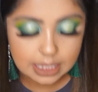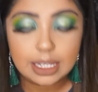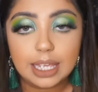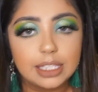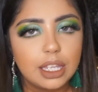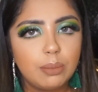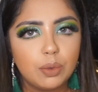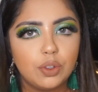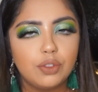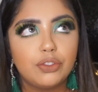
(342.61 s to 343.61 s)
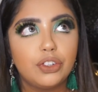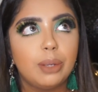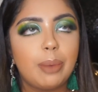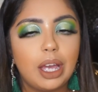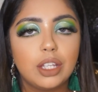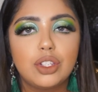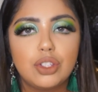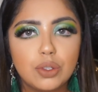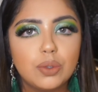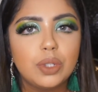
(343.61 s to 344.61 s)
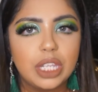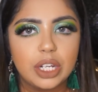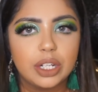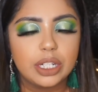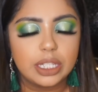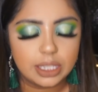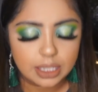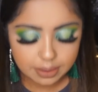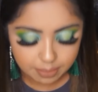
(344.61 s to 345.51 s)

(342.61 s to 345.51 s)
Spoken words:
Tessa Moon, for about 2 years.